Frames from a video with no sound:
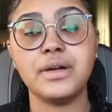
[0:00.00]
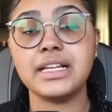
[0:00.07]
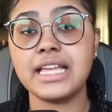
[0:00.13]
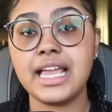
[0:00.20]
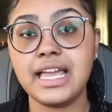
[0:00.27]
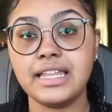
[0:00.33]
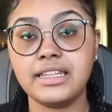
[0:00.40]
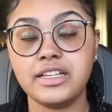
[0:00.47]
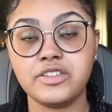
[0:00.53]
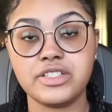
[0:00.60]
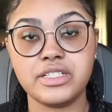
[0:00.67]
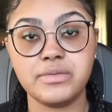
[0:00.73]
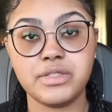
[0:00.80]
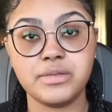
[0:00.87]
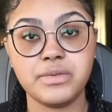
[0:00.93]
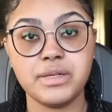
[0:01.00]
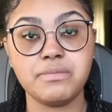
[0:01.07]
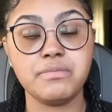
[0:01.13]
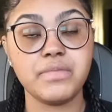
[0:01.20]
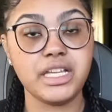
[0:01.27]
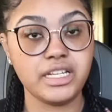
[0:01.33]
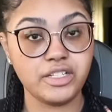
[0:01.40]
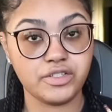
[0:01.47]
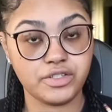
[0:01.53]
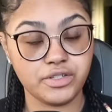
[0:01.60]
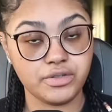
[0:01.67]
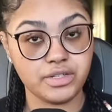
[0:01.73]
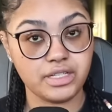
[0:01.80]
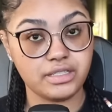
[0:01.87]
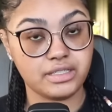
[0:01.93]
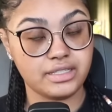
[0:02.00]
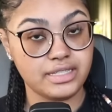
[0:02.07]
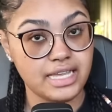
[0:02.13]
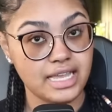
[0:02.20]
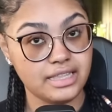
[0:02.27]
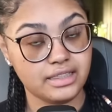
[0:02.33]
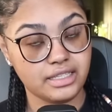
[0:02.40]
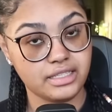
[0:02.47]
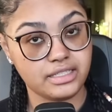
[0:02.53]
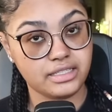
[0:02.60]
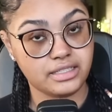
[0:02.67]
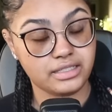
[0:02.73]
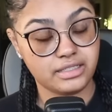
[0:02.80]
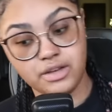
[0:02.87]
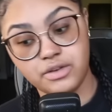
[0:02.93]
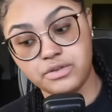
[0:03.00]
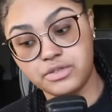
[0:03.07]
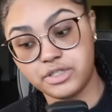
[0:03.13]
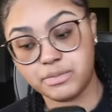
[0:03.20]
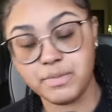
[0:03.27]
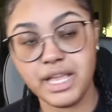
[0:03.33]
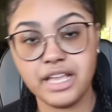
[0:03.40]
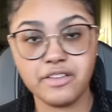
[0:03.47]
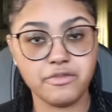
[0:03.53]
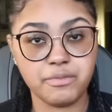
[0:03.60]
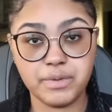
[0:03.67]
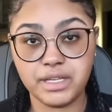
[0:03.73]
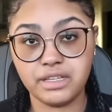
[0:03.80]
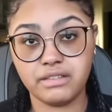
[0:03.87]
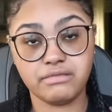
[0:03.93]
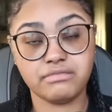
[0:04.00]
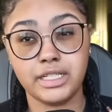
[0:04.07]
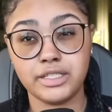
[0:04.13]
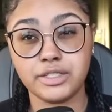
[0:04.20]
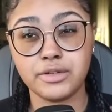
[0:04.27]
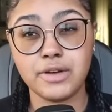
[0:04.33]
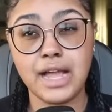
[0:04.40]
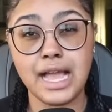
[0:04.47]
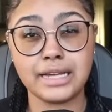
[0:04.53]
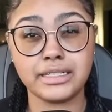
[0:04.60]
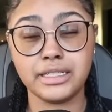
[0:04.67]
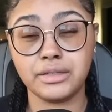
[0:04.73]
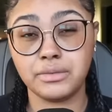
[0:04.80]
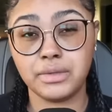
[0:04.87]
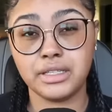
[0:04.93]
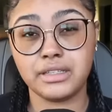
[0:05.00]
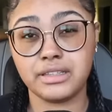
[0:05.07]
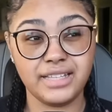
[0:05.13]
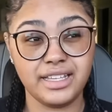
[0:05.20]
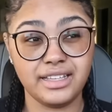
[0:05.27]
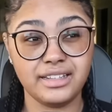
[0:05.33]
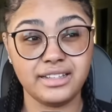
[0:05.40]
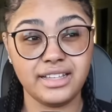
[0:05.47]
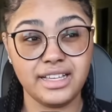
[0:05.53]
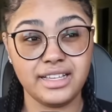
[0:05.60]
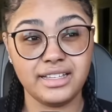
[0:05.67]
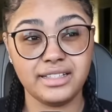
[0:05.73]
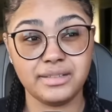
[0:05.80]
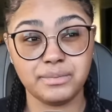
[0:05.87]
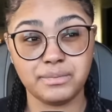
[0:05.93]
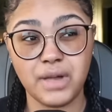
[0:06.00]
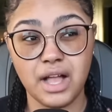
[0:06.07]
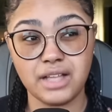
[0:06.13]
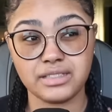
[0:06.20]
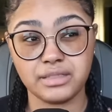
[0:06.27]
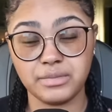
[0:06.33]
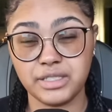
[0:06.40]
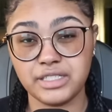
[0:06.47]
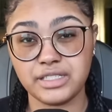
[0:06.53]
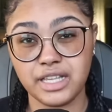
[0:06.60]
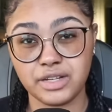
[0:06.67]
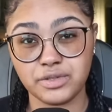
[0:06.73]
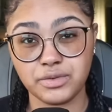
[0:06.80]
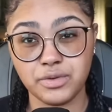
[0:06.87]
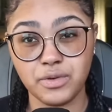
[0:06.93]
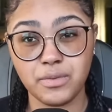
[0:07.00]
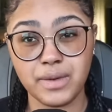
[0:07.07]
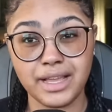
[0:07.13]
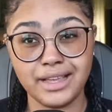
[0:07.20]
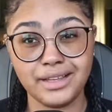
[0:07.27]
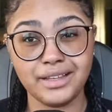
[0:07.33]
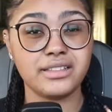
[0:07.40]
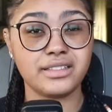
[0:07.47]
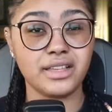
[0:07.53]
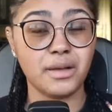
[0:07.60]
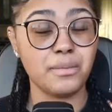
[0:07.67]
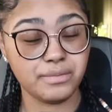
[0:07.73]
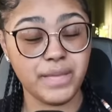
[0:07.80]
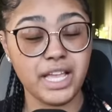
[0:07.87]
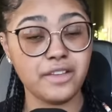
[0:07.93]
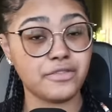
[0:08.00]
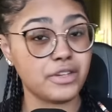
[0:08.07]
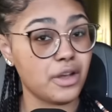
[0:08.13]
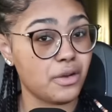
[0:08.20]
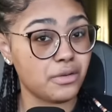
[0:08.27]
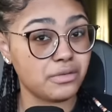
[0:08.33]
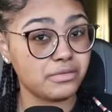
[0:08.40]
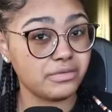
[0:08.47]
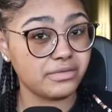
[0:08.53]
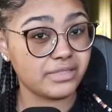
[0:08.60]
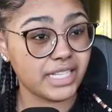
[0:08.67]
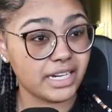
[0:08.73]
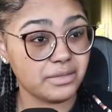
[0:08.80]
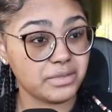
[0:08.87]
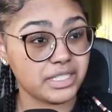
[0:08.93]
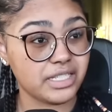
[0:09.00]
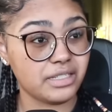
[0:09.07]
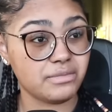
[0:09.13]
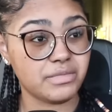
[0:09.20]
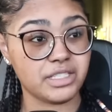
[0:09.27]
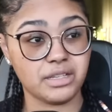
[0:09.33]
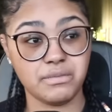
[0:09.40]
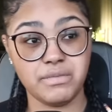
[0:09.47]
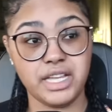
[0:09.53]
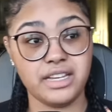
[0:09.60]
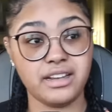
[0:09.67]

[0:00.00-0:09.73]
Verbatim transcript: again, there seems to be many students that this coach may have been interacting with in a possibly sexual way. Some may have known that it was him, some may